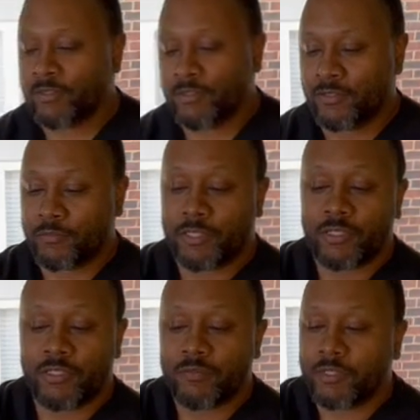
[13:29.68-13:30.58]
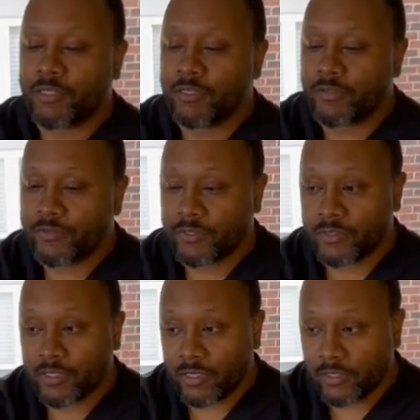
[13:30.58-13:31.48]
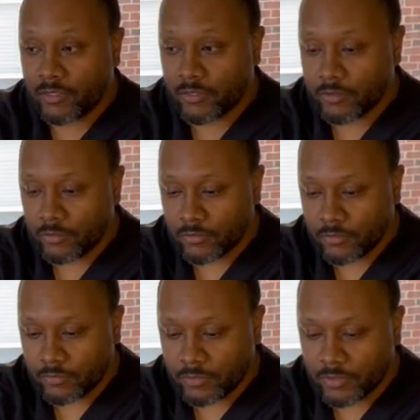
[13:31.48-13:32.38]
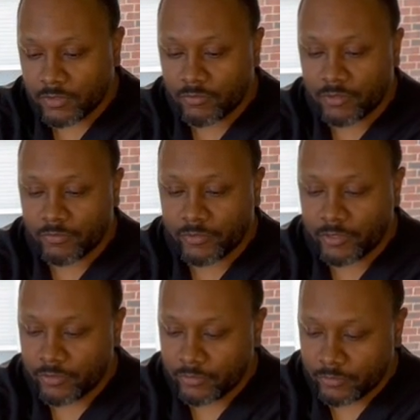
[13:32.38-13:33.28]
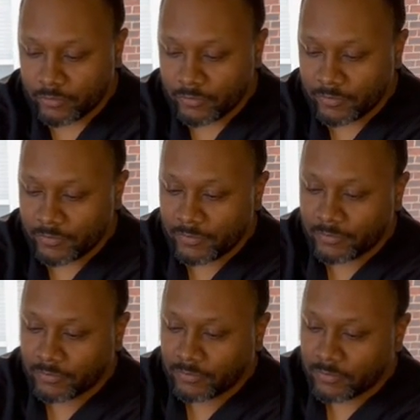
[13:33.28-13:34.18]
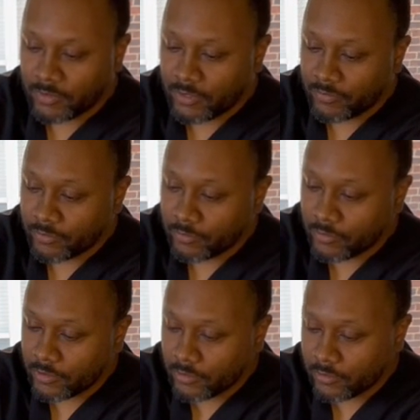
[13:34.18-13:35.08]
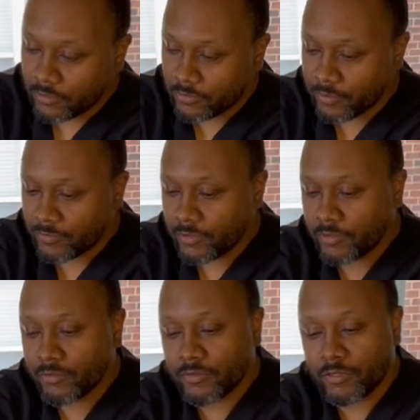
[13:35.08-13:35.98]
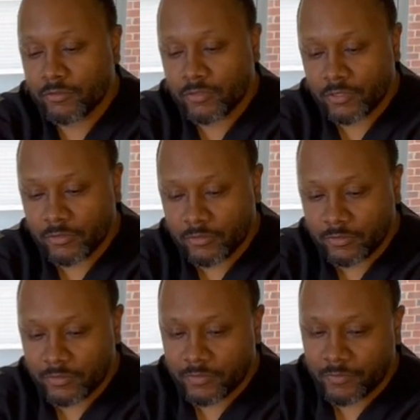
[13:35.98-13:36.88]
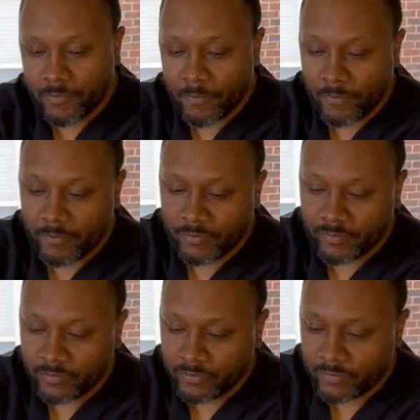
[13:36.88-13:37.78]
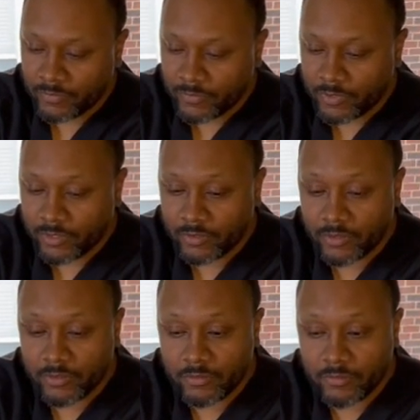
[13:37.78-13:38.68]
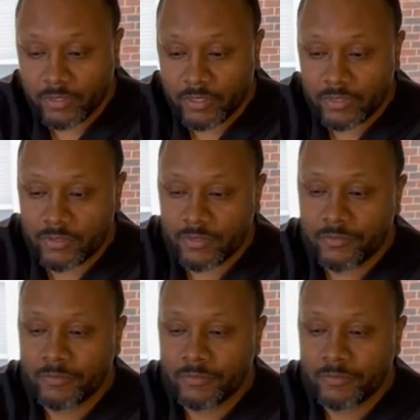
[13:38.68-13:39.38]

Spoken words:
So I'm just teaching them the differences. Like, hey, this is what we do. Even through clothes, with clothes, no clothes. Ain't nothing crazy.